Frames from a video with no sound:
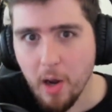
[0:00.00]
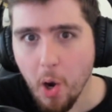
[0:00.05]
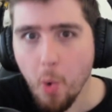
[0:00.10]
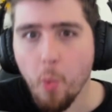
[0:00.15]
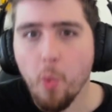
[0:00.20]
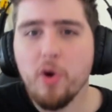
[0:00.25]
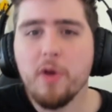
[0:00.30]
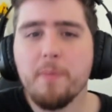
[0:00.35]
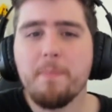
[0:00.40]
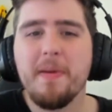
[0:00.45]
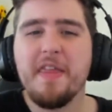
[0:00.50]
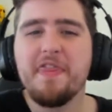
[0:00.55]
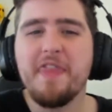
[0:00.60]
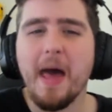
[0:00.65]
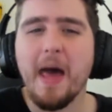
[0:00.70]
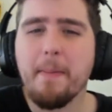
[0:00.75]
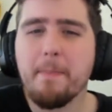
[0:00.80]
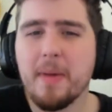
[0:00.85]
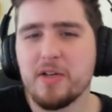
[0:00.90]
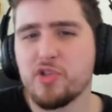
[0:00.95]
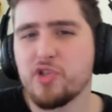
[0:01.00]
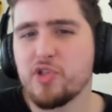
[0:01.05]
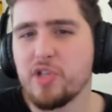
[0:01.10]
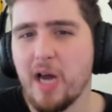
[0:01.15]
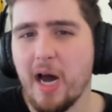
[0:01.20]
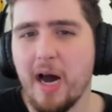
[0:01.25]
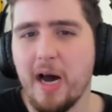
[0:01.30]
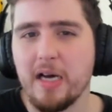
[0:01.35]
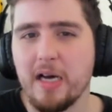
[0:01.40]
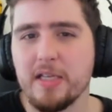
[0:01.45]
Would it be that much to
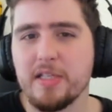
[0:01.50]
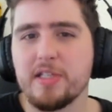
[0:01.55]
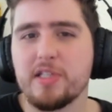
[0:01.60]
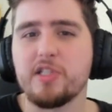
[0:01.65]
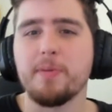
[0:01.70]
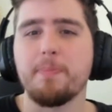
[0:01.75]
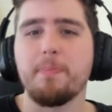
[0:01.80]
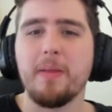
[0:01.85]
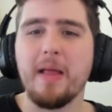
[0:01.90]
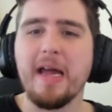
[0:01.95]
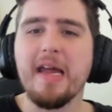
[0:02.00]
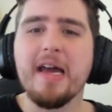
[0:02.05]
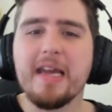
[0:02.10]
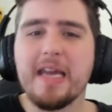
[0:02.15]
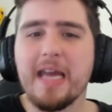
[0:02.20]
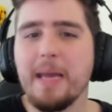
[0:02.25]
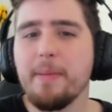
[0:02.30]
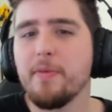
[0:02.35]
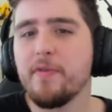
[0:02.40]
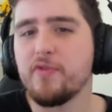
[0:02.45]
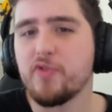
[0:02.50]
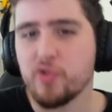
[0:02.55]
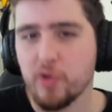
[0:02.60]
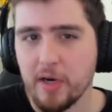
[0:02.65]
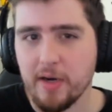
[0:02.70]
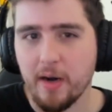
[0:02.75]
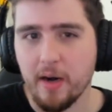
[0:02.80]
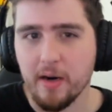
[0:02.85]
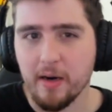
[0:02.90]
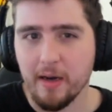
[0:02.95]
ask to play a game of
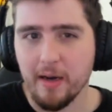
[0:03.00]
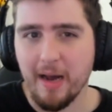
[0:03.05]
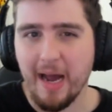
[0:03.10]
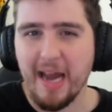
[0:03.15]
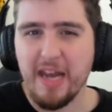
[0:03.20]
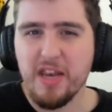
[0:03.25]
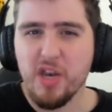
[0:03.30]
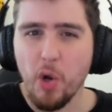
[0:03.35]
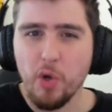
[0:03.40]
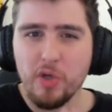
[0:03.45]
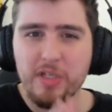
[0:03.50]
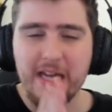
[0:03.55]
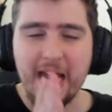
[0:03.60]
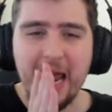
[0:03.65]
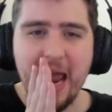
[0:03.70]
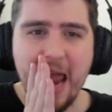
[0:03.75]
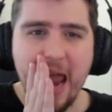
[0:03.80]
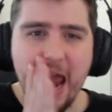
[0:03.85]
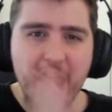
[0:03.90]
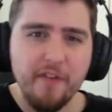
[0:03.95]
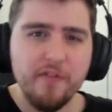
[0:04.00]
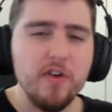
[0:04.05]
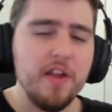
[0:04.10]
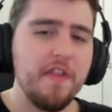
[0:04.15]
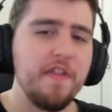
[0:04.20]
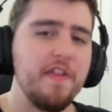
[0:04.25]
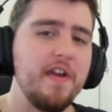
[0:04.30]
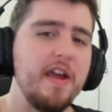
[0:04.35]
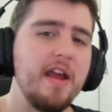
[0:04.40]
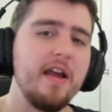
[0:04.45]
Dreadhunger and note
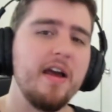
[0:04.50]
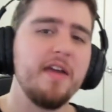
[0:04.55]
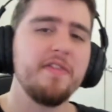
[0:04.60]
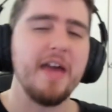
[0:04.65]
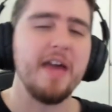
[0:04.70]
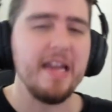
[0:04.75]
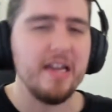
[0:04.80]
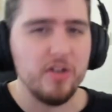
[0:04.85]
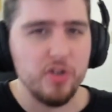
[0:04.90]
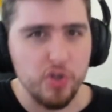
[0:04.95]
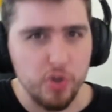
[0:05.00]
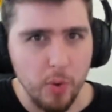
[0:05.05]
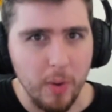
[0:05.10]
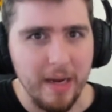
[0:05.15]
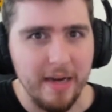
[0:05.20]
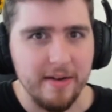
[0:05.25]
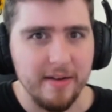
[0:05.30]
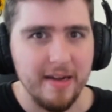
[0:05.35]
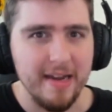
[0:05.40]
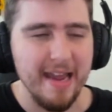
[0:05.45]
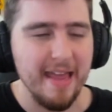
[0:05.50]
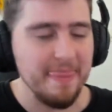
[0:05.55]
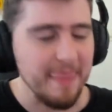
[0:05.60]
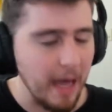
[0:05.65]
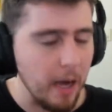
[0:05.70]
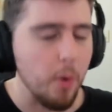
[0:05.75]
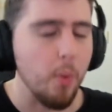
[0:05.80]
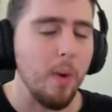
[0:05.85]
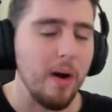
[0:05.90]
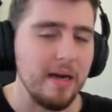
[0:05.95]
everything they enjoyed in
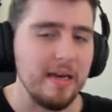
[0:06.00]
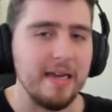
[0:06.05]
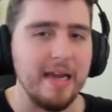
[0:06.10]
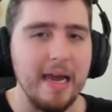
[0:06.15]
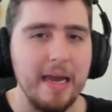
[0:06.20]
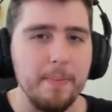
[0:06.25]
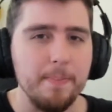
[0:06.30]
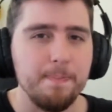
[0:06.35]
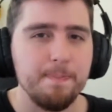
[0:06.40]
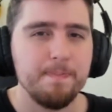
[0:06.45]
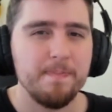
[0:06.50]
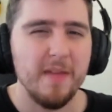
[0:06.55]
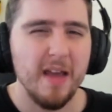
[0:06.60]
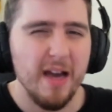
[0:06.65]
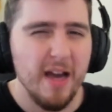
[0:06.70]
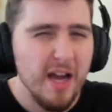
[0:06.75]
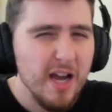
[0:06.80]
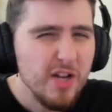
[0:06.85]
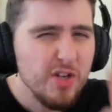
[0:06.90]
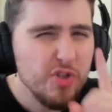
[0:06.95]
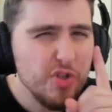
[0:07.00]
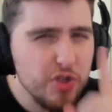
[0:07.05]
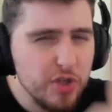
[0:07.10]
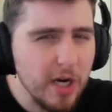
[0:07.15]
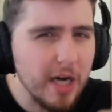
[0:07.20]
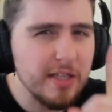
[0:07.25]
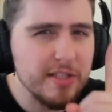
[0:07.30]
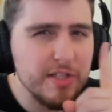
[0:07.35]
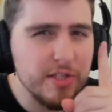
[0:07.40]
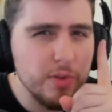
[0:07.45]
that one game?
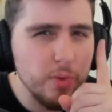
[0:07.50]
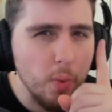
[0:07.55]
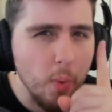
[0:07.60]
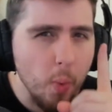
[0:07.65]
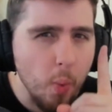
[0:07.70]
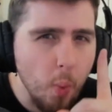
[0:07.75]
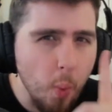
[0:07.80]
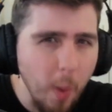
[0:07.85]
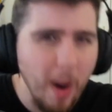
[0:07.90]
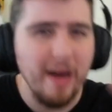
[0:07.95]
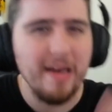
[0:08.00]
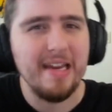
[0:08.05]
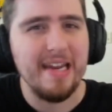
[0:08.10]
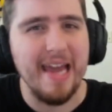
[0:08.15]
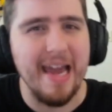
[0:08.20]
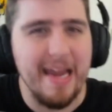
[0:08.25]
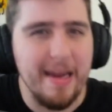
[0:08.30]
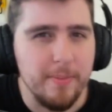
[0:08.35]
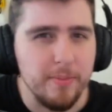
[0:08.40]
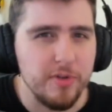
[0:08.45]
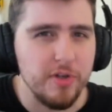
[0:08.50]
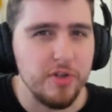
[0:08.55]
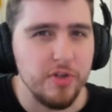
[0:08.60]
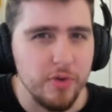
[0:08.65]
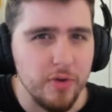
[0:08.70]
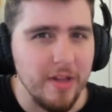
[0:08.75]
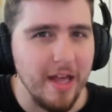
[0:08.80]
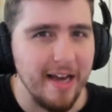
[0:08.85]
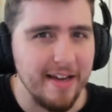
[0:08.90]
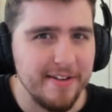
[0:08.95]
Just one game to do
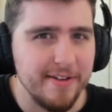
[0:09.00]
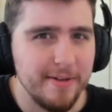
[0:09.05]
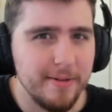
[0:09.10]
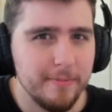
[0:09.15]
that.